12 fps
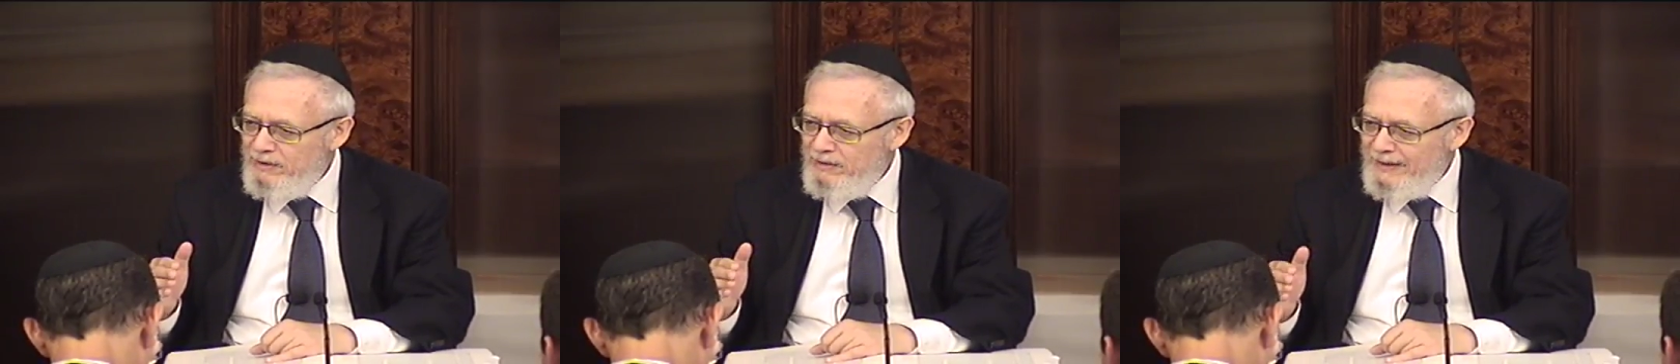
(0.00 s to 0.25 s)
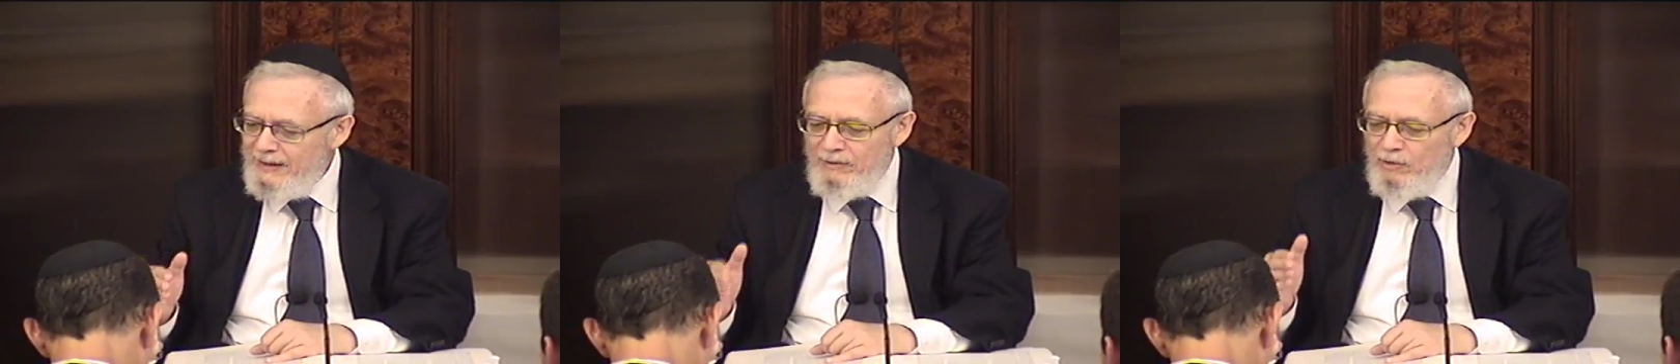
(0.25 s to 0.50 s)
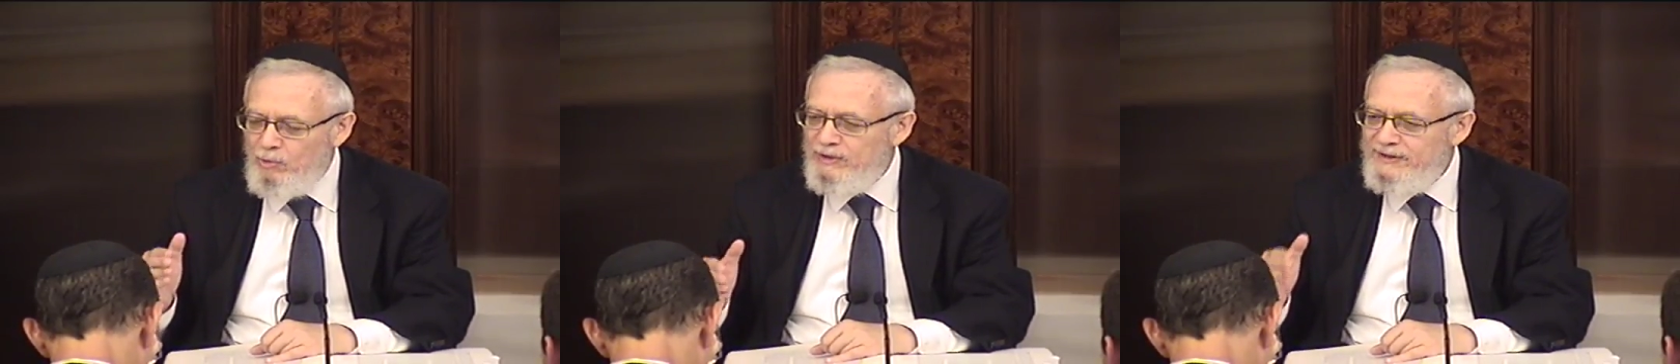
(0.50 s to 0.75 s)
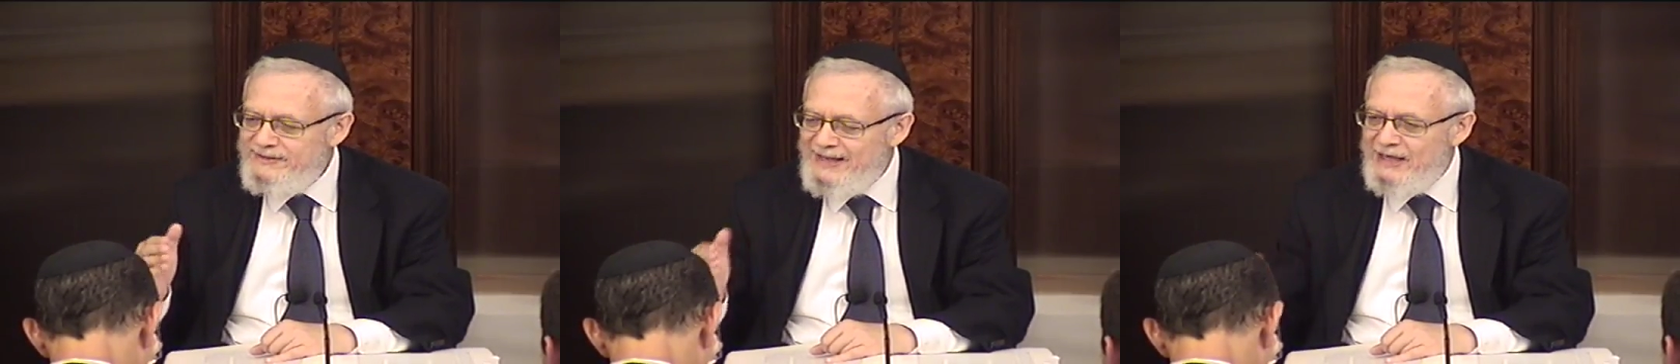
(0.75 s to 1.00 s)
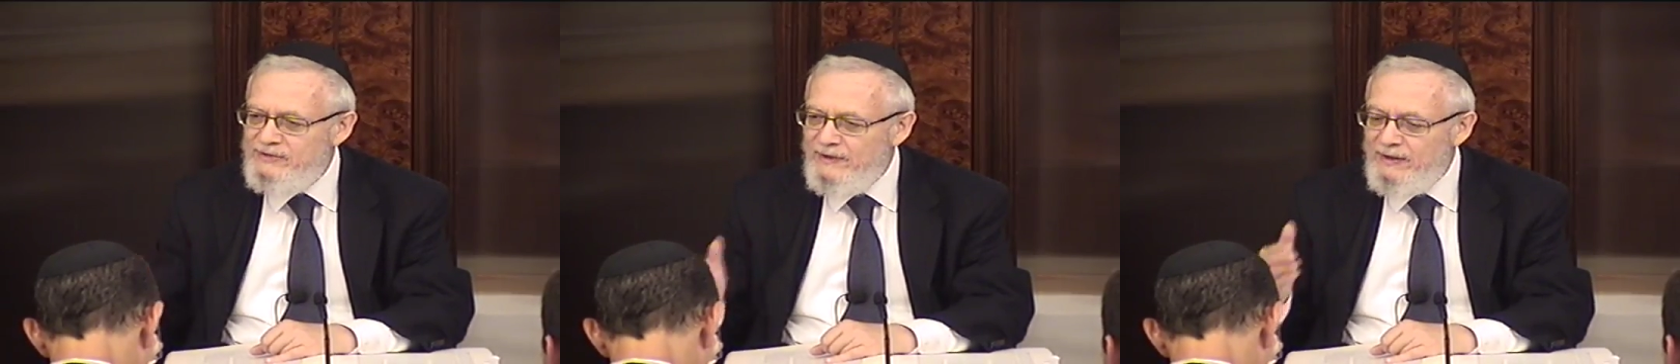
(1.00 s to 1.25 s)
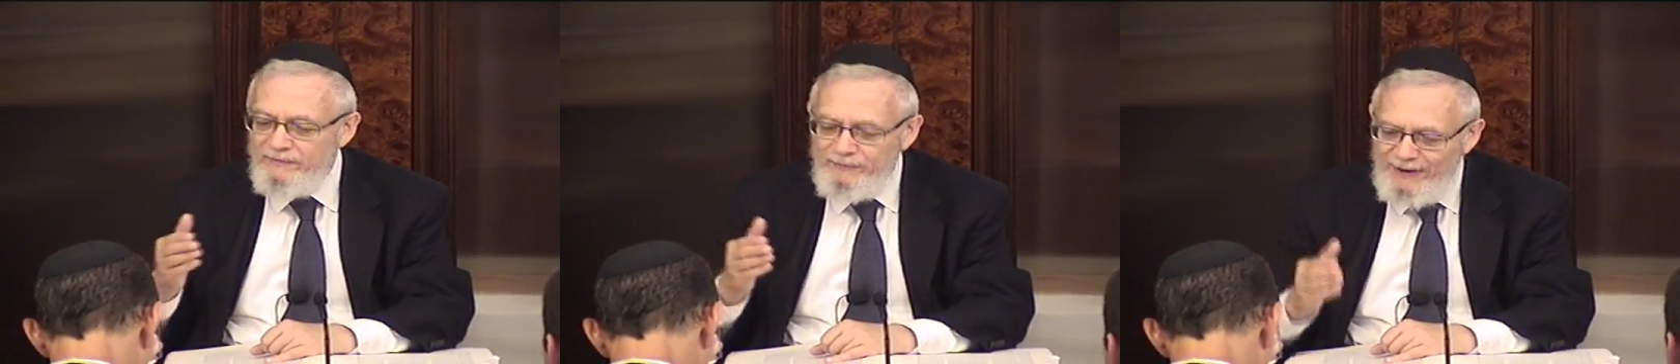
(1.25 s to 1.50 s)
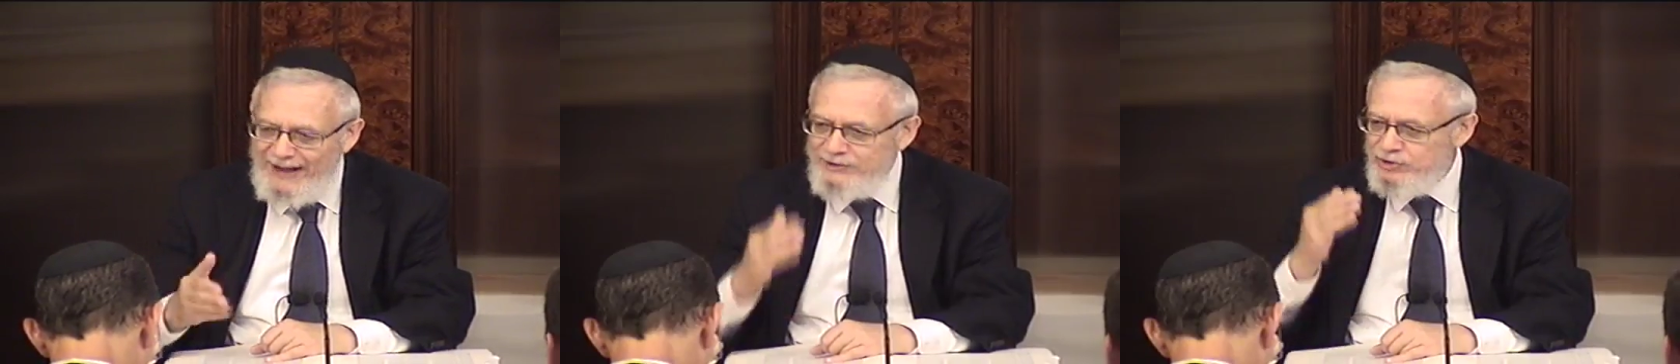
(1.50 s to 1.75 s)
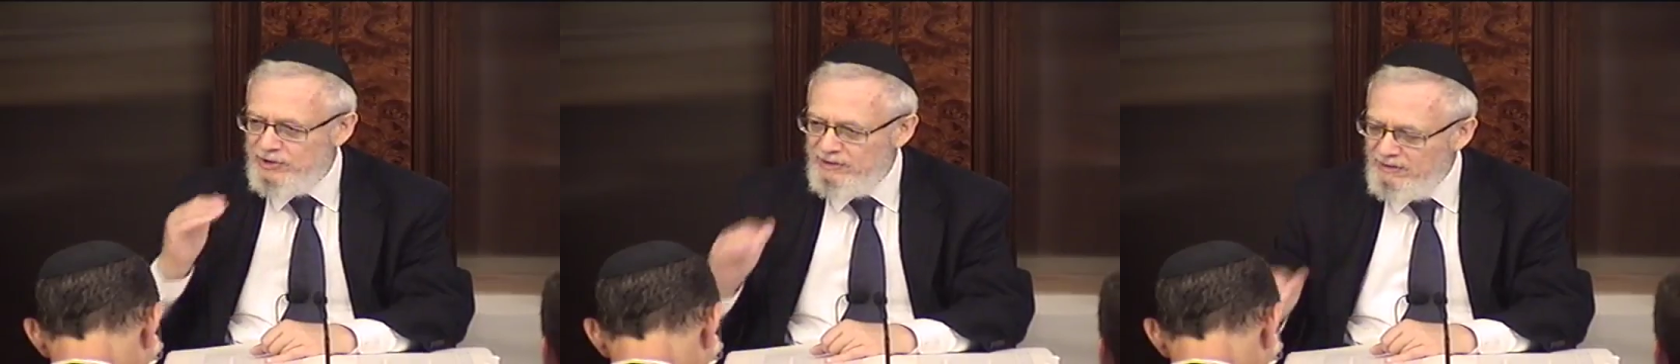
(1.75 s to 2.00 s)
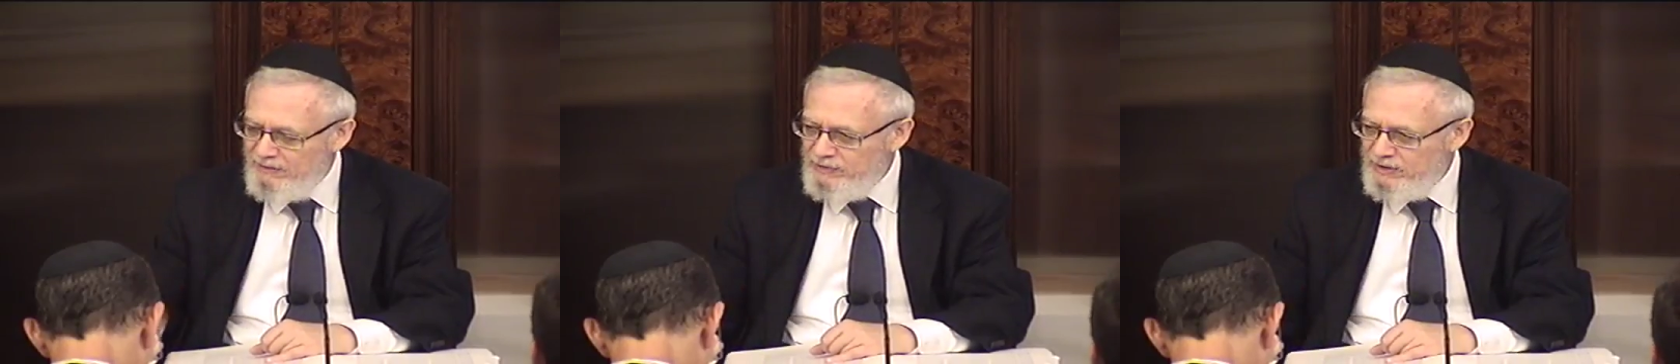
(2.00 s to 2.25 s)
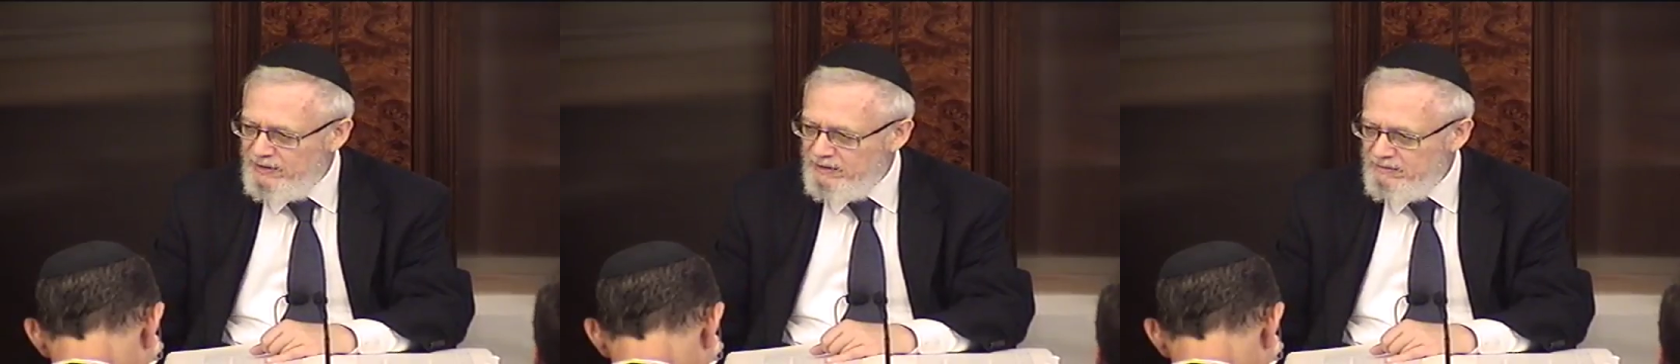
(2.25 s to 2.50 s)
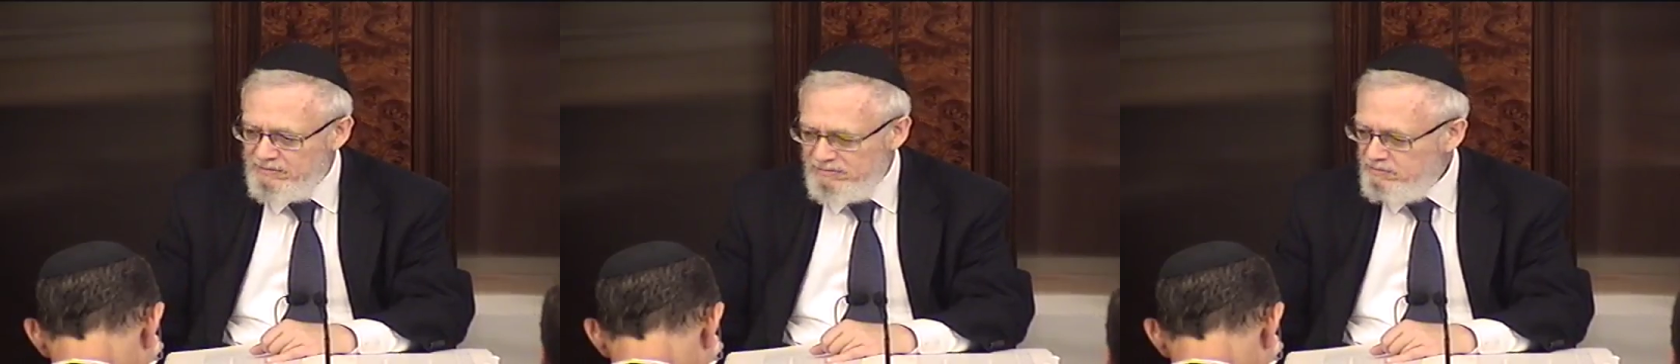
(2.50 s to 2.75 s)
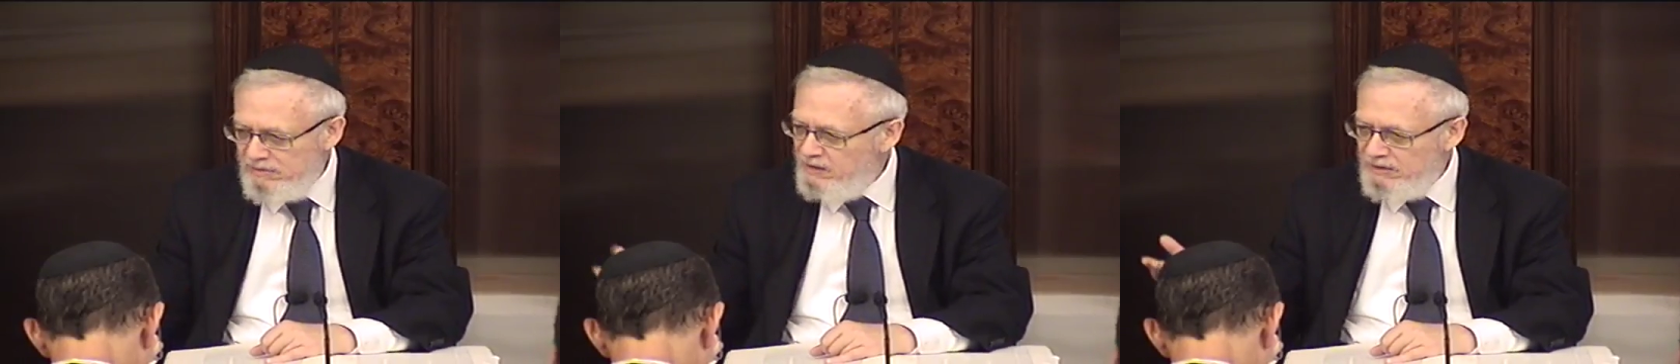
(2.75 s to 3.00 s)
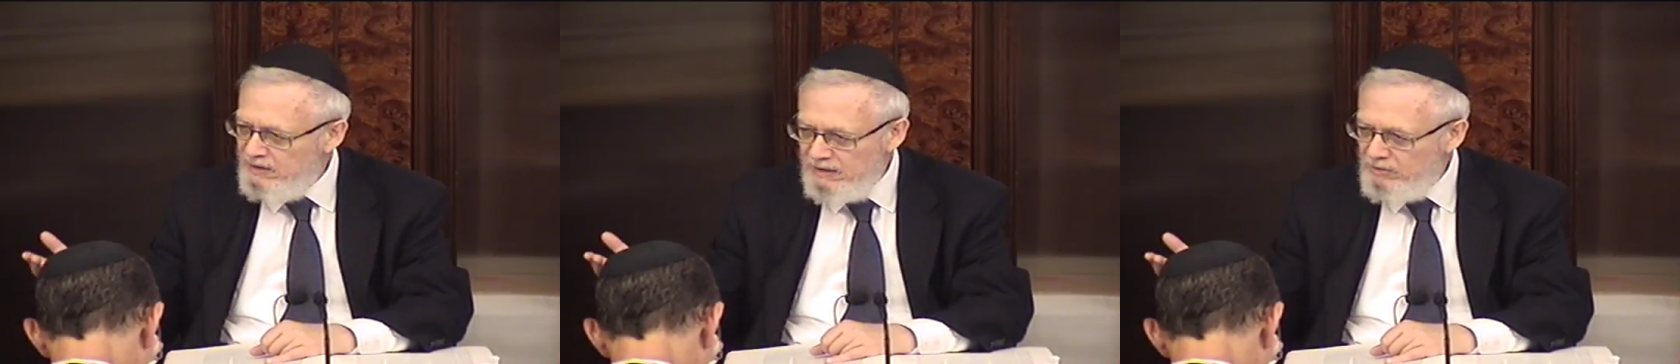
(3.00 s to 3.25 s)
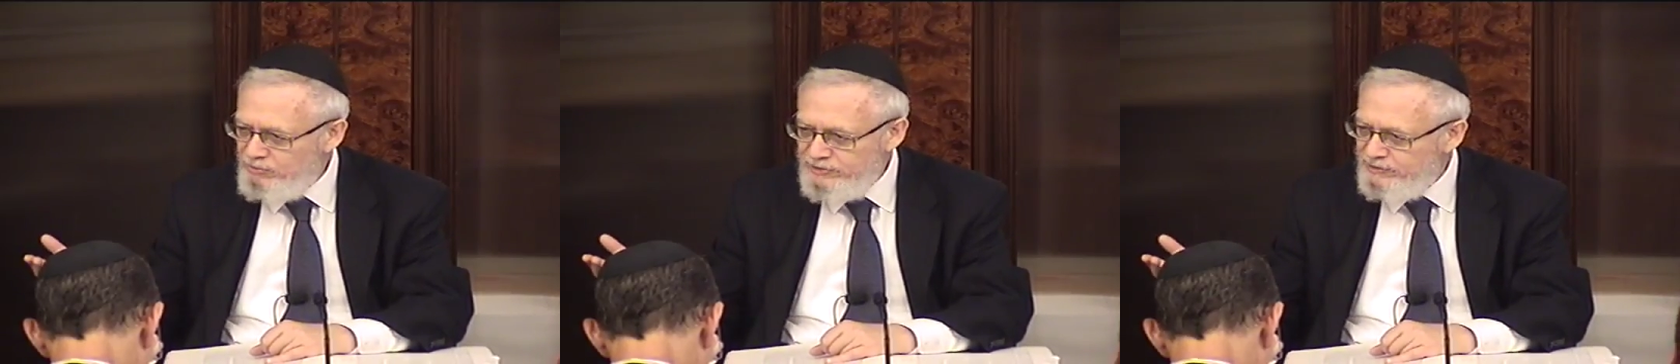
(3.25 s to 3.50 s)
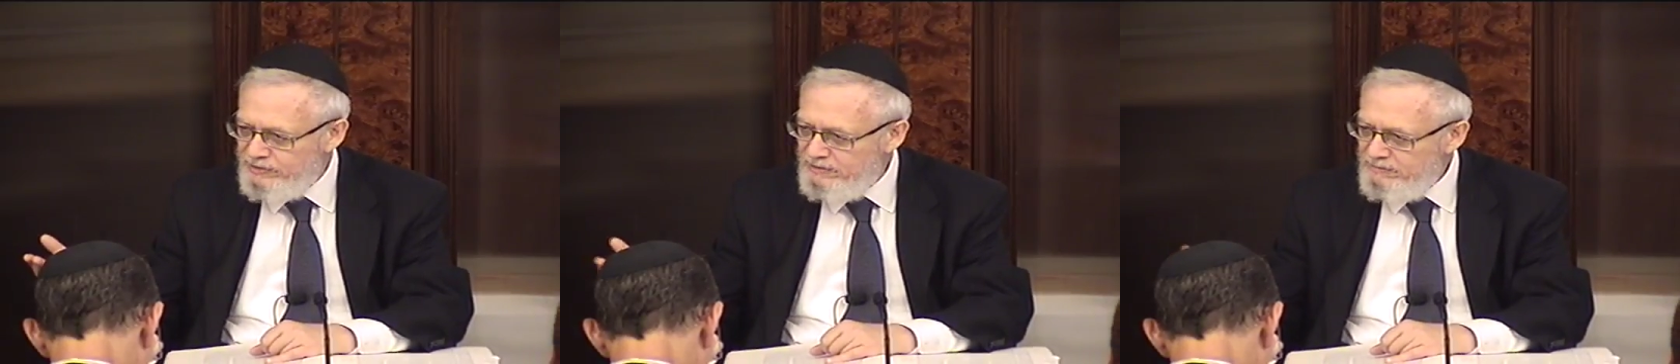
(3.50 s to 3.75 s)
and it only satisfied a fraction of the debt. He, he loses.